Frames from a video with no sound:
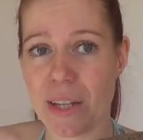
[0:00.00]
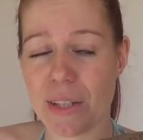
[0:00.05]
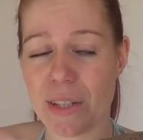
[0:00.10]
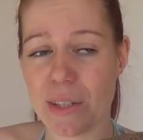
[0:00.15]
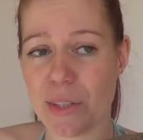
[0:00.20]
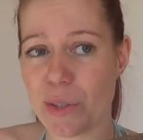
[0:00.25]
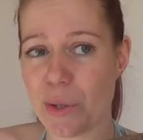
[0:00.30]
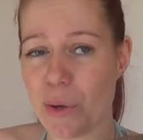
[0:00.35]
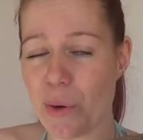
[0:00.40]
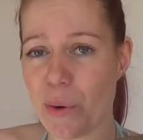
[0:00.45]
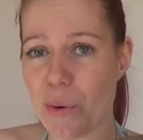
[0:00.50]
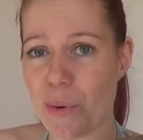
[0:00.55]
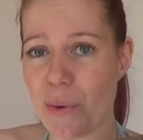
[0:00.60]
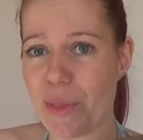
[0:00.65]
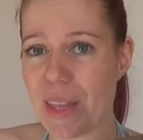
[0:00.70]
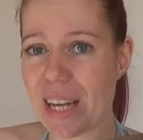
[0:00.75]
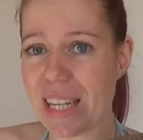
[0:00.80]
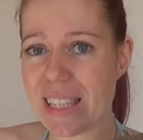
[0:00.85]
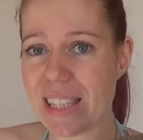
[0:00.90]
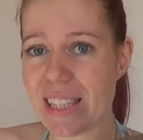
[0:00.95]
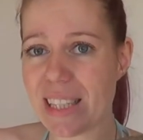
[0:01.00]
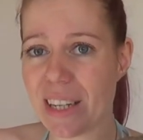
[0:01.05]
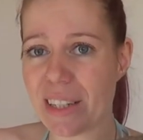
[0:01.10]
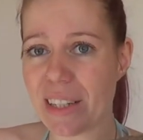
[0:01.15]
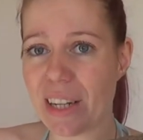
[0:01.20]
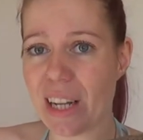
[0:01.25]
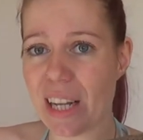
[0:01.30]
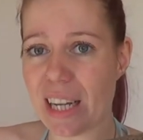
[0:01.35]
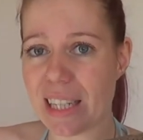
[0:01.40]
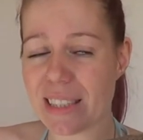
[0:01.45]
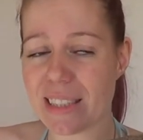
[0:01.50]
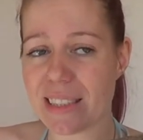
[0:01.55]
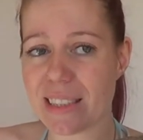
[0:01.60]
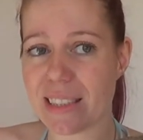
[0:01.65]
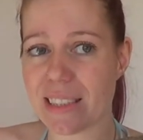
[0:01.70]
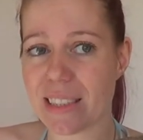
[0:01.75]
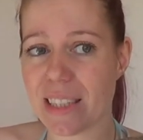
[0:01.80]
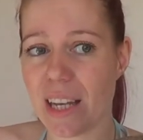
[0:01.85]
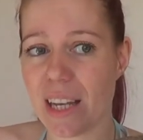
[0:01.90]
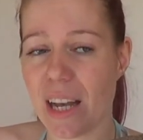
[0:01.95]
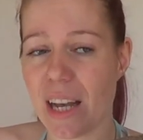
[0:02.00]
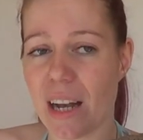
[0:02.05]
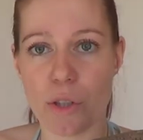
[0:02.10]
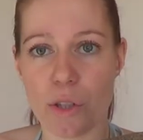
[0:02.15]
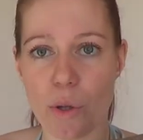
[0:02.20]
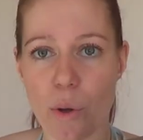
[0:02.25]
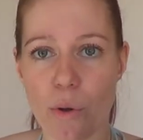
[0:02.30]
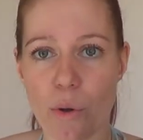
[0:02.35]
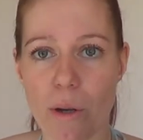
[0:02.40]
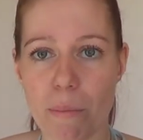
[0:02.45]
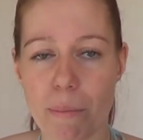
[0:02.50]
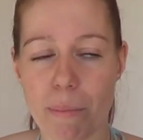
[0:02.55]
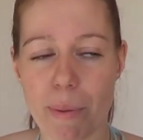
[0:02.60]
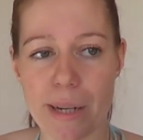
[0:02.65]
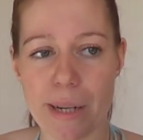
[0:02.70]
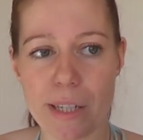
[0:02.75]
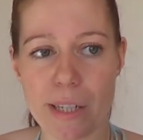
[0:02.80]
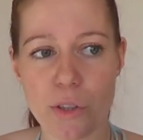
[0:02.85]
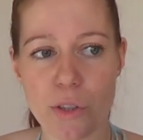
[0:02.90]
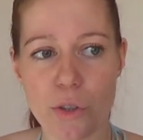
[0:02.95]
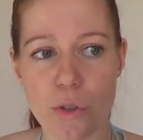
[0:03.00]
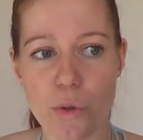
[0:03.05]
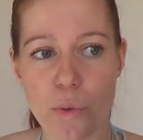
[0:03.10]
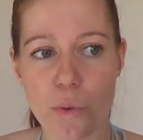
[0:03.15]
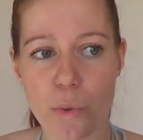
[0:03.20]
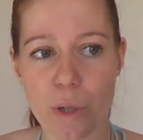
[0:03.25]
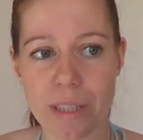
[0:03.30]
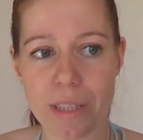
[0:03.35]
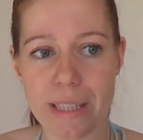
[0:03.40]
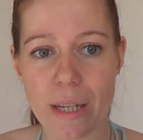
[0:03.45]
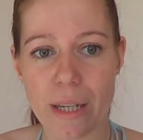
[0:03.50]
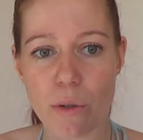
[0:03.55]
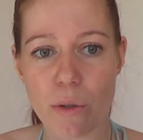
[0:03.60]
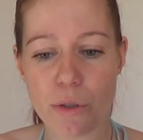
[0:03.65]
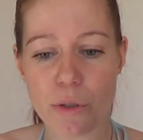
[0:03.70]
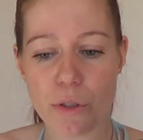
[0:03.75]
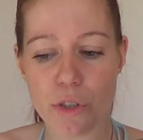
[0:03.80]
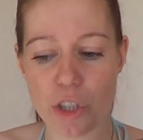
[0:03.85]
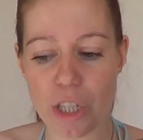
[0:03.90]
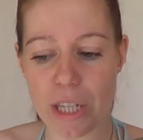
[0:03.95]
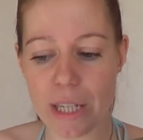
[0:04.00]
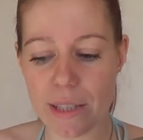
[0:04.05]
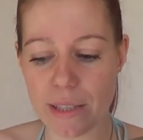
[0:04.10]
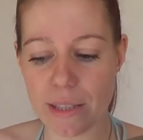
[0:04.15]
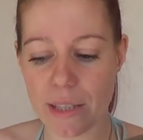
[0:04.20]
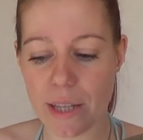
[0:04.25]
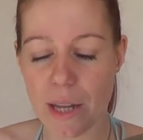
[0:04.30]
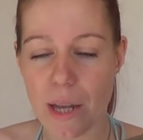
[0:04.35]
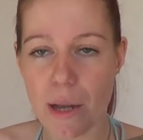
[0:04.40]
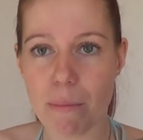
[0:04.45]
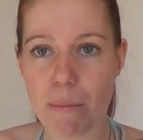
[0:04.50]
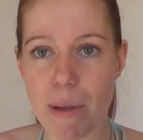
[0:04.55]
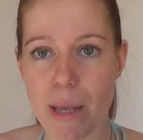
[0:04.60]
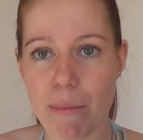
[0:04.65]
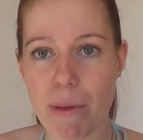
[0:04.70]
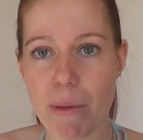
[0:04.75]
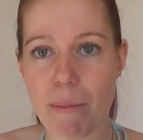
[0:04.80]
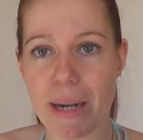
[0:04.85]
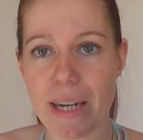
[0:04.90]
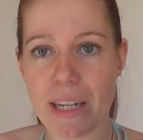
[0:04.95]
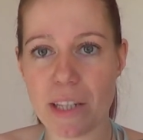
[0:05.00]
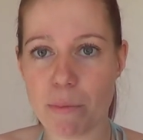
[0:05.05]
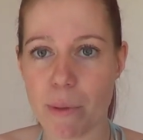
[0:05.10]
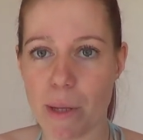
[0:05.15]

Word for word: So that's not a lot. So compared to one-day-old chicks, baby mice,